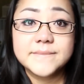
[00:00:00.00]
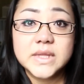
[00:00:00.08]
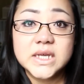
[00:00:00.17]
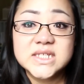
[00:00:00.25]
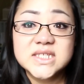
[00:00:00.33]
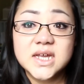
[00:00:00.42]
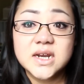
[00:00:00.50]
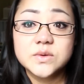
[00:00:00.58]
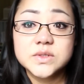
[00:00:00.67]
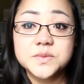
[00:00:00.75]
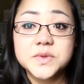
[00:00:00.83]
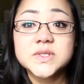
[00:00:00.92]
they said I
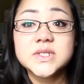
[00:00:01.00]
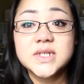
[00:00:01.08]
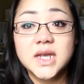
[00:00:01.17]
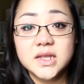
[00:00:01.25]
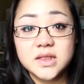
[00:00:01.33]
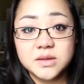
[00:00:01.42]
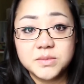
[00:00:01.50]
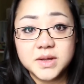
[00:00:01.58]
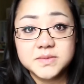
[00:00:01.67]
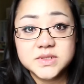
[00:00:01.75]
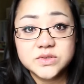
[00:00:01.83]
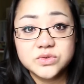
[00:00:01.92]
was supposed to take them
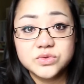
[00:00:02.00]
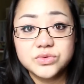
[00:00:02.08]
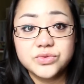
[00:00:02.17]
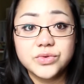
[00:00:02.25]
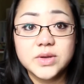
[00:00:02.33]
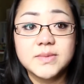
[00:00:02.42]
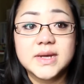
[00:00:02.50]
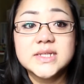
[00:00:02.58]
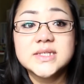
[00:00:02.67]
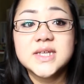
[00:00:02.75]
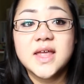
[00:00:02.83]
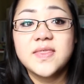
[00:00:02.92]
up to 3
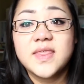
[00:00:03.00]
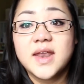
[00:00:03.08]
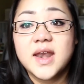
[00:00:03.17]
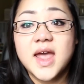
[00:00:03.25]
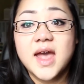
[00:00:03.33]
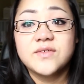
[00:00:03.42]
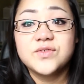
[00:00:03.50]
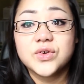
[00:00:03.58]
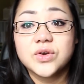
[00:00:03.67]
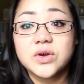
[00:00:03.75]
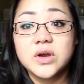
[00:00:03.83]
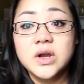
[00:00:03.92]
months, and then
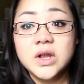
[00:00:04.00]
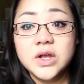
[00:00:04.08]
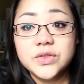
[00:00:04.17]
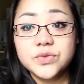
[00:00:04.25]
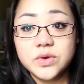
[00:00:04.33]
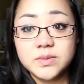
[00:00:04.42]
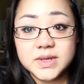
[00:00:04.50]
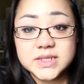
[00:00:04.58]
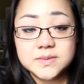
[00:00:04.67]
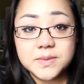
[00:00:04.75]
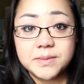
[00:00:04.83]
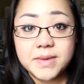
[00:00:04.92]
after 3
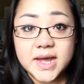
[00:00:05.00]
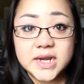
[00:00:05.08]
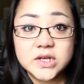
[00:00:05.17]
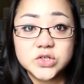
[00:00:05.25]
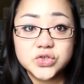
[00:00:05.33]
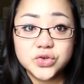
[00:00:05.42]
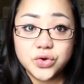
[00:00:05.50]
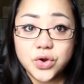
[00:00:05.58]
months my body should